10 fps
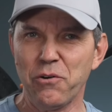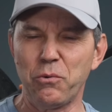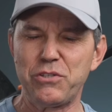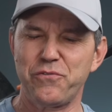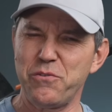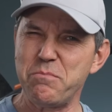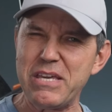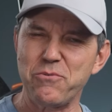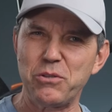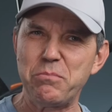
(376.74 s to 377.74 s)
which for
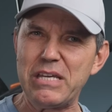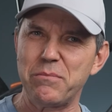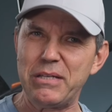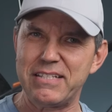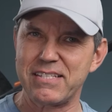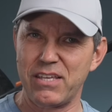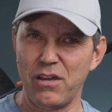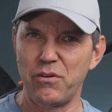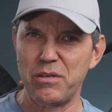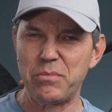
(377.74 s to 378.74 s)
me would be a bit
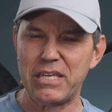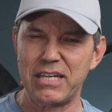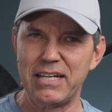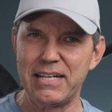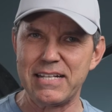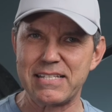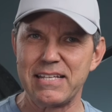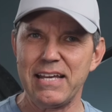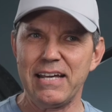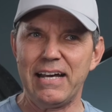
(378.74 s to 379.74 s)
scary
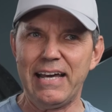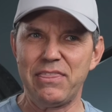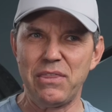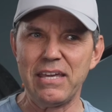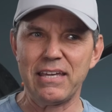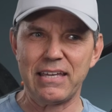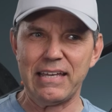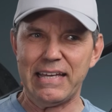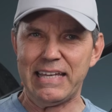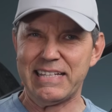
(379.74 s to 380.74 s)
because I
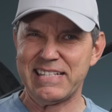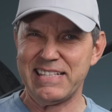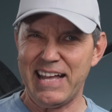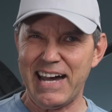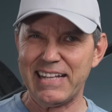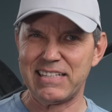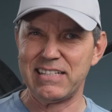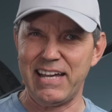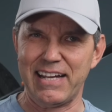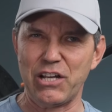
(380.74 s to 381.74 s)
think it's not
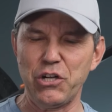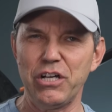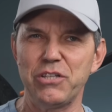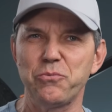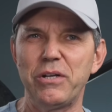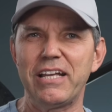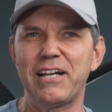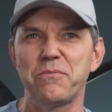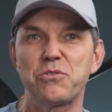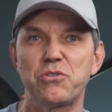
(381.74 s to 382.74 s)
that good when it
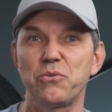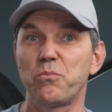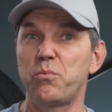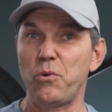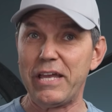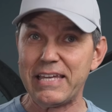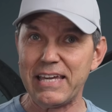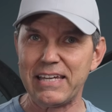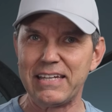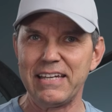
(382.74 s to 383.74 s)
comes to
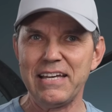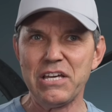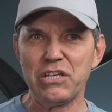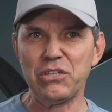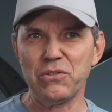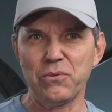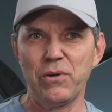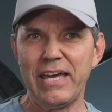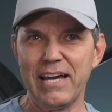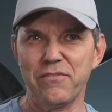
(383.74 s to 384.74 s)
braking. You
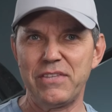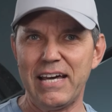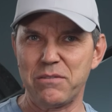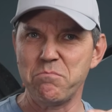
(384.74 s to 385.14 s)
have that